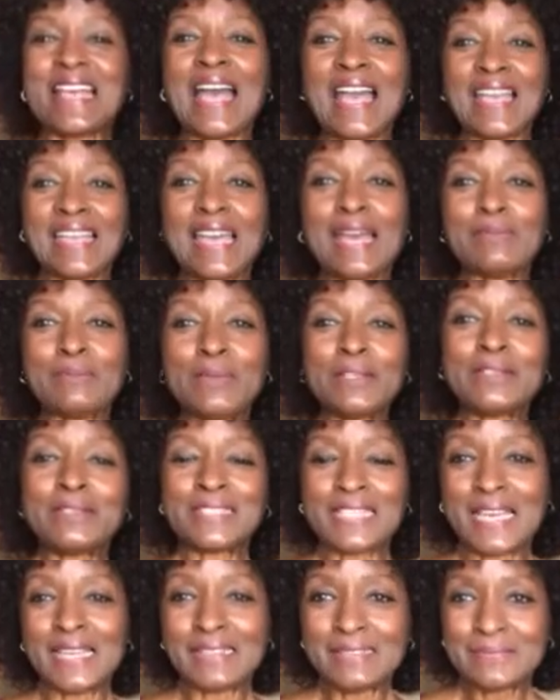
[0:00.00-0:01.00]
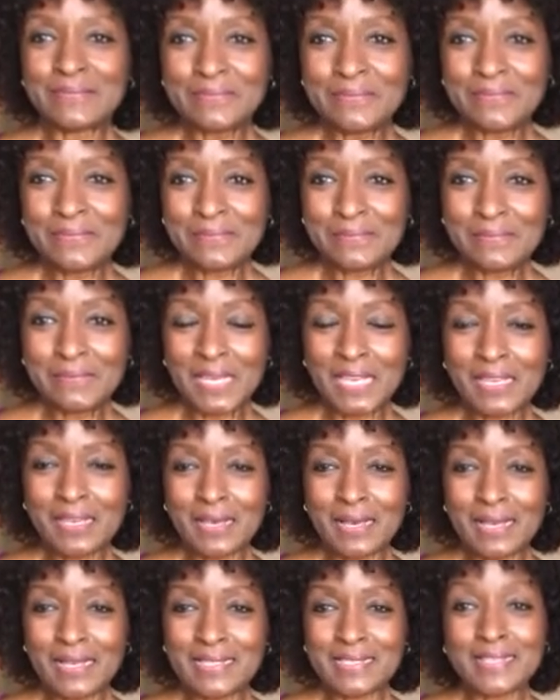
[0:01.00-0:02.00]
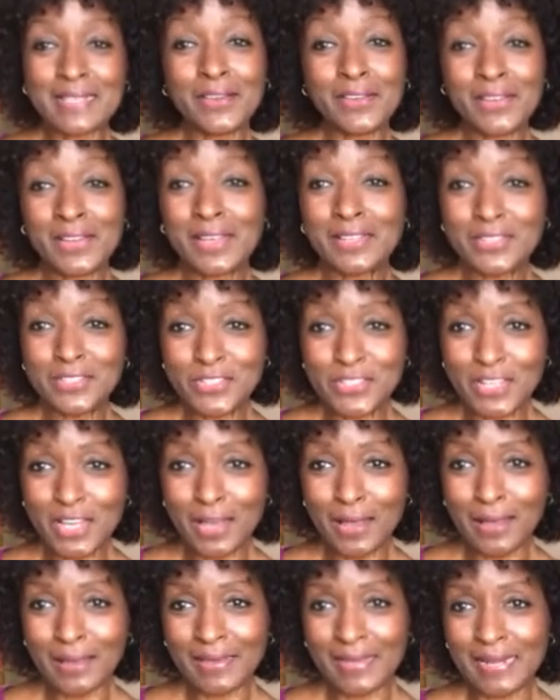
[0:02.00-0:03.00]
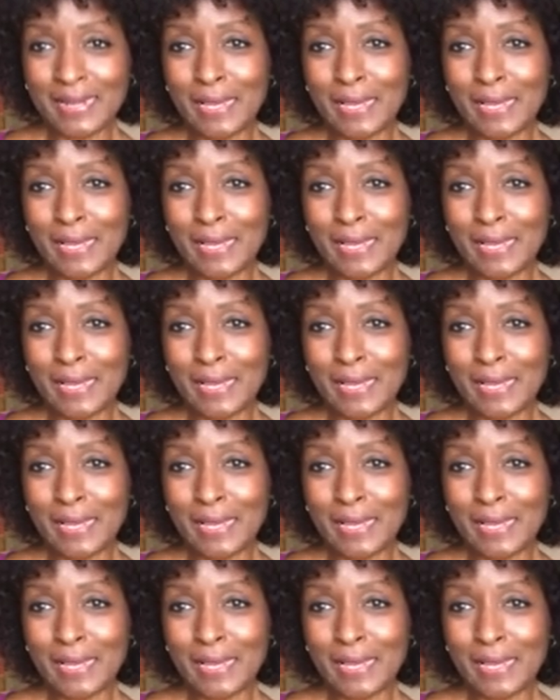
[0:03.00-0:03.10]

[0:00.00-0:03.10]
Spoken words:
I got pulled in because they're an underdog,